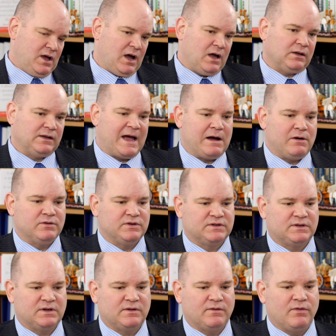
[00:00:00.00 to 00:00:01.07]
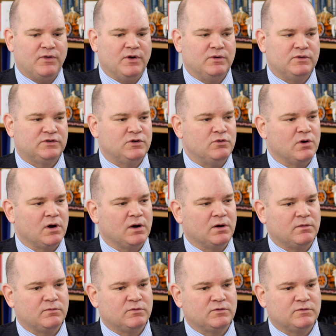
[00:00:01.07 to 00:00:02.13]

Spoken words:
allows those who are